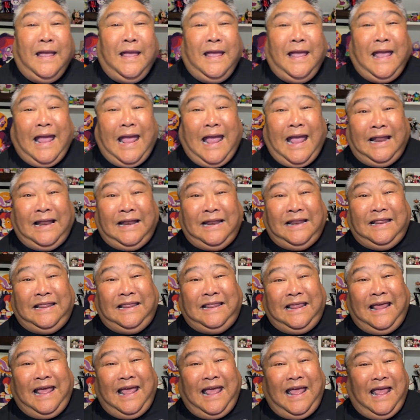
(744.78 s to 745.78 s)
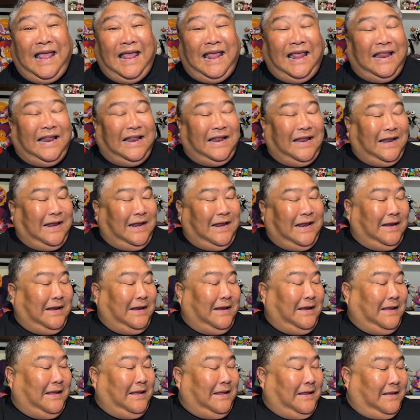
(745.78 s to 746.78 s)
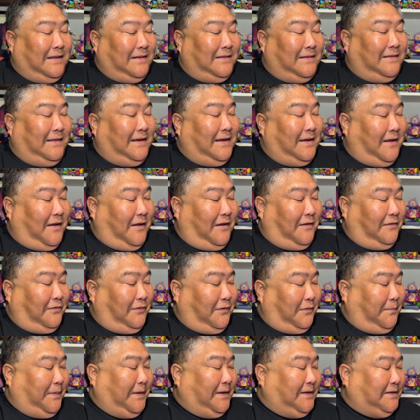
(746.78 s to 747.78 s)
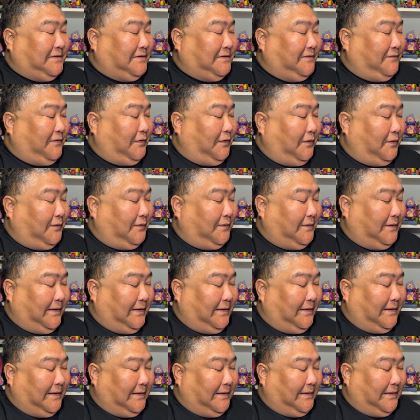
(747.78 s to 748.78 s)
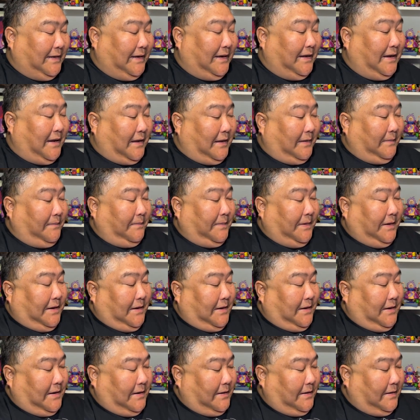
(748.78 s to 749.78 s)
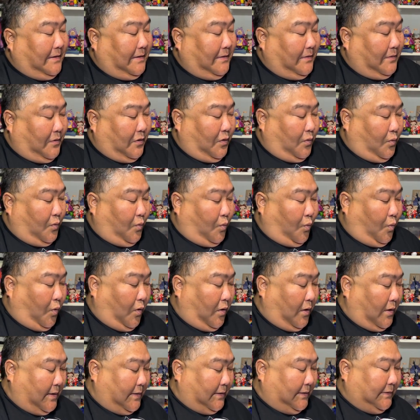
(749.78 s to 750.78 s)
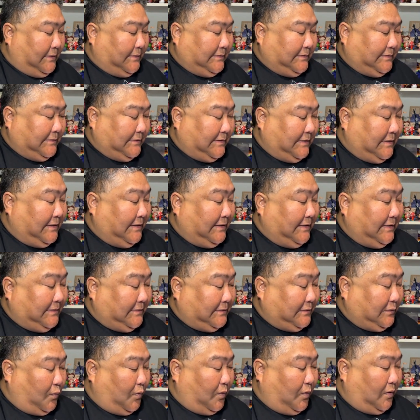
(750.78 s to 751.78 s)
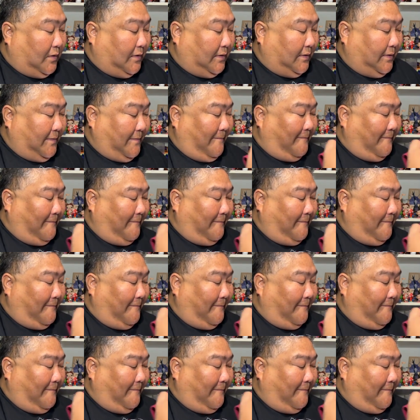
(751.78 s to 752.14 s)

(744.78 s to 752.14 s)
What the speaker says: And then the other piece of clothing that they got me was this one,